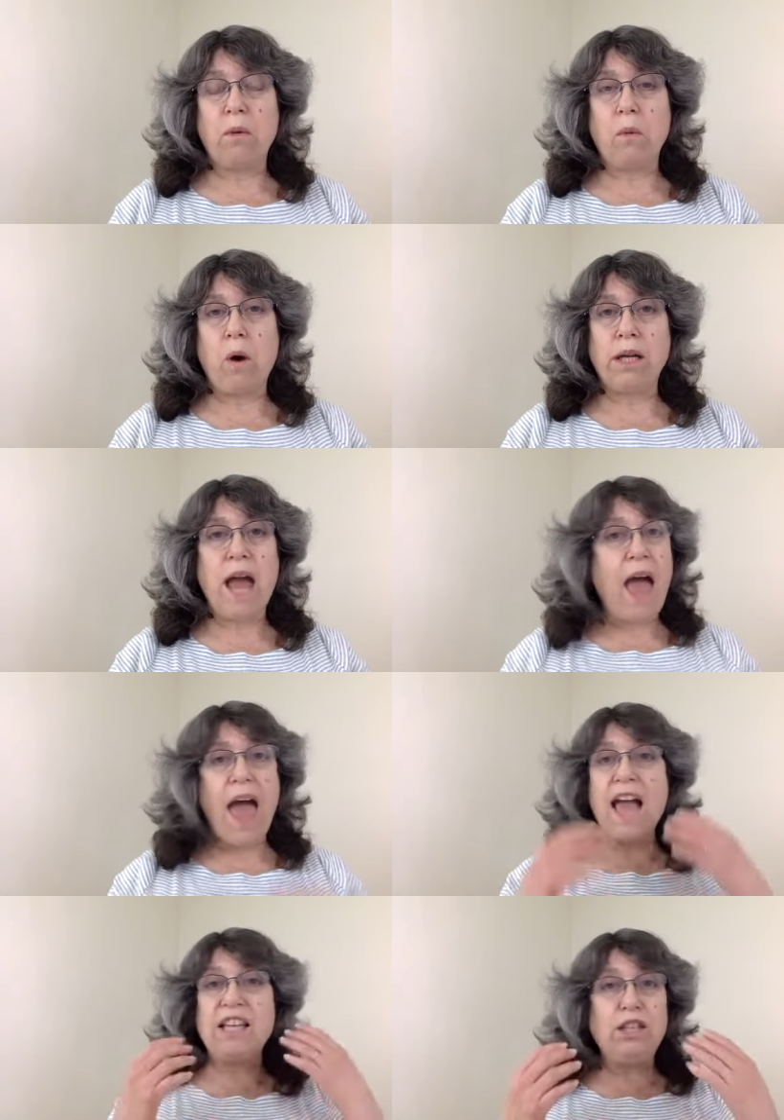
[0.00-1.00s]
want,
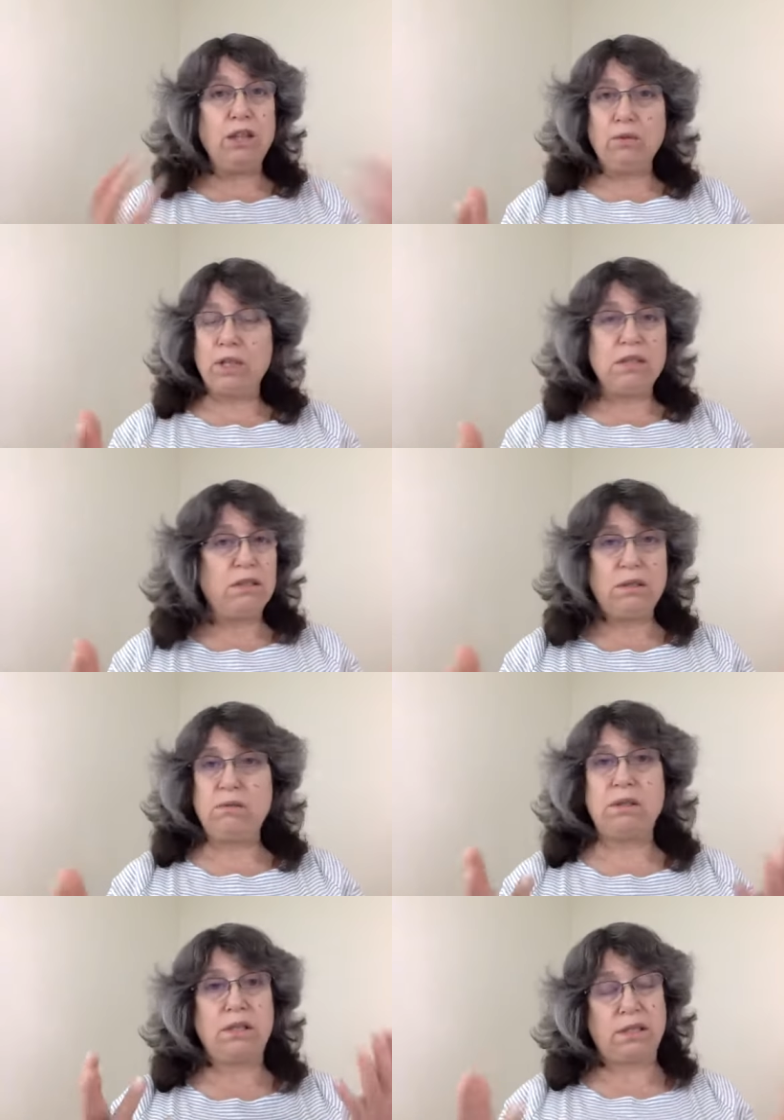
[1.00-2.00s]
and you can
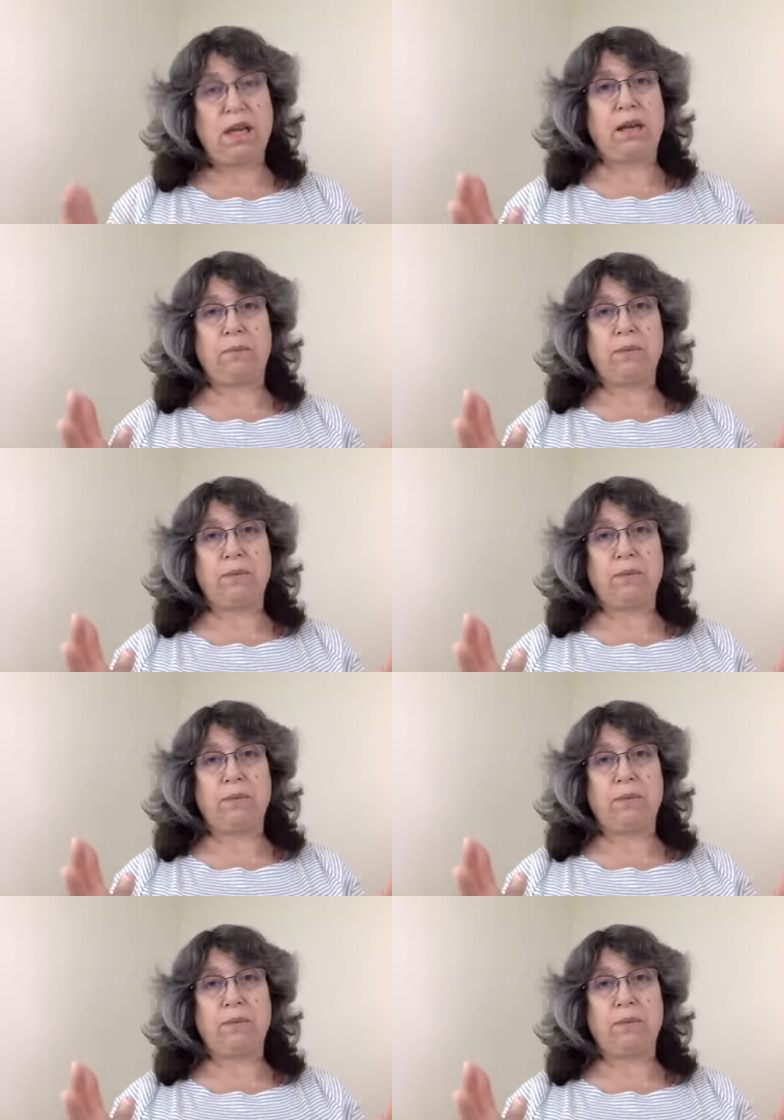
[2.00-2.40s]
do the same.